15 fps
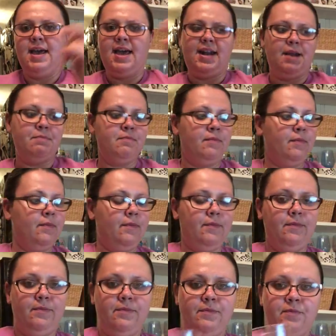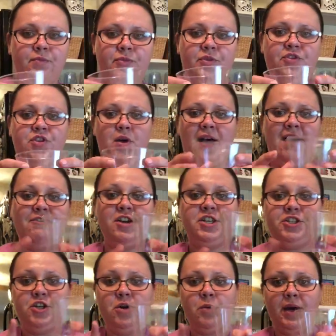And so every
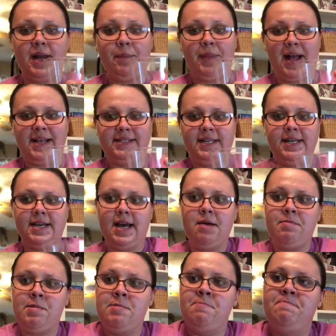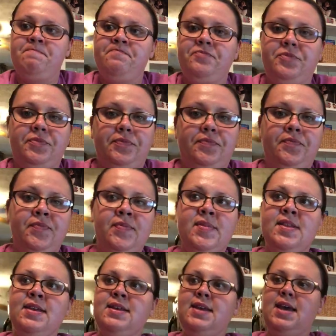student will get a plastic cup
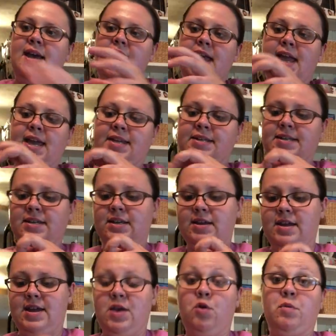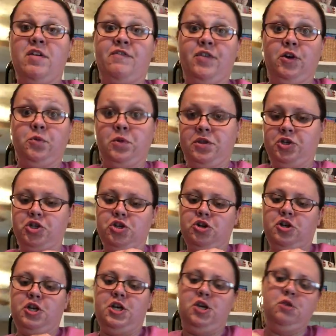and it will be filled with
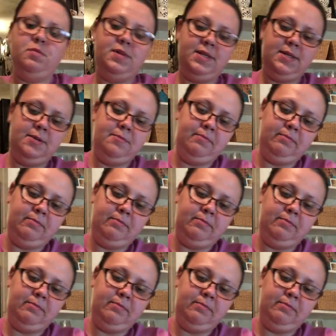sugar cubes.